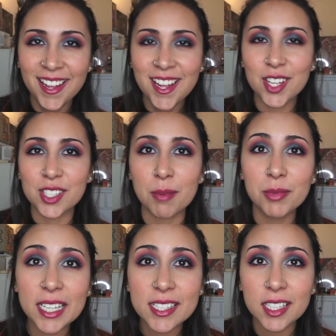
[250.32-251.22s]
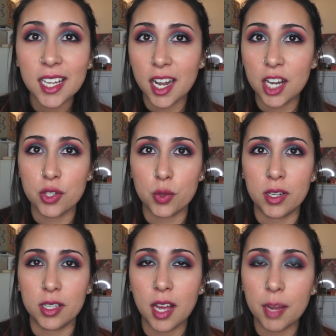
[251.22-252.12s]
because I'm lazy and
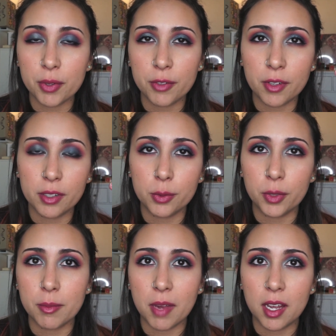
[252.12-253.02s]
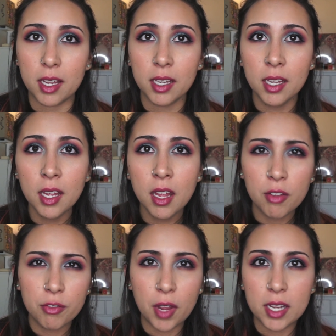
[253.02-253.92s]
I prefer doing my
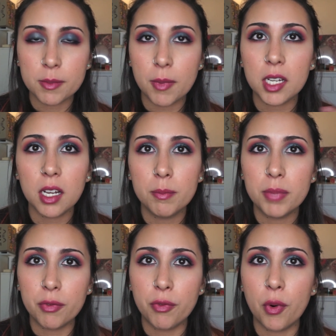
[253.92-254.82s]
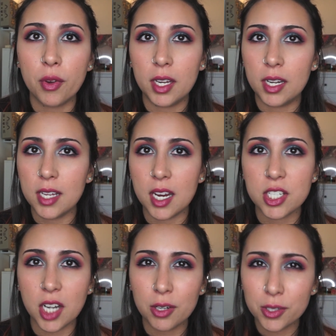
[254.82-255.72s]
face makeup before the
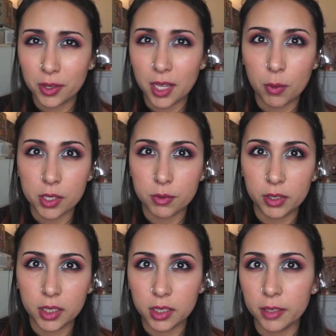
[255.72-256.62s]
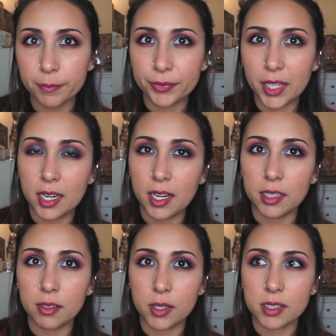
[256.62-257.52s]
eyeshadow. So that was really good that
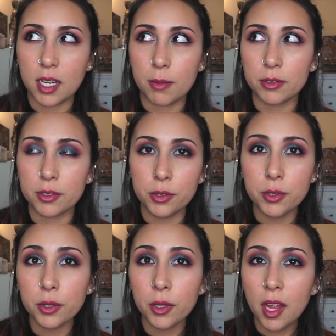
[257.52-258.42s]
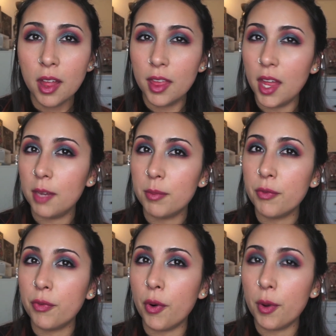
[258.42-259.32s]
I was able to do that
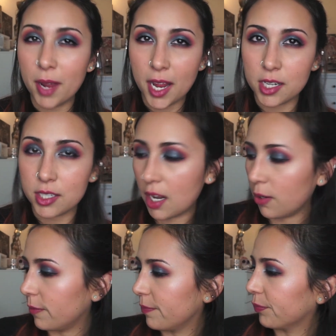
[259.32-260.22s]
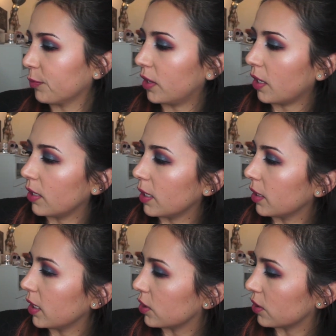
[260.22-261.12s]
before my eyeshadow without
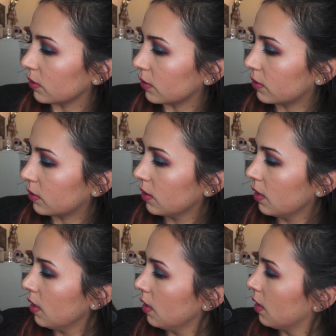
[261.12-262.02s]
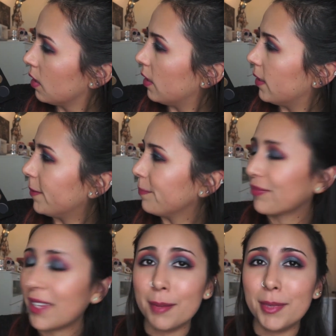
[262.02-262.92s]
any issues. I
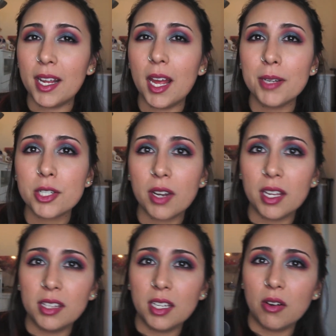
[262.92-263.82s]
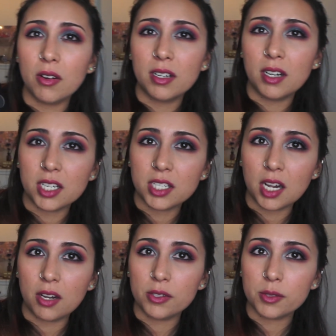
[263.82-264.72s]
mean, I haven't tried the other
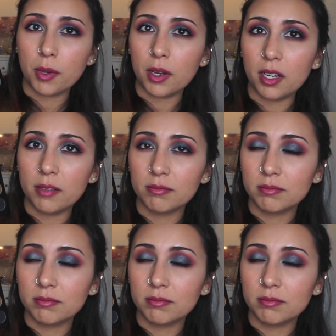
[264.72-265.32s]
eyeshadows, but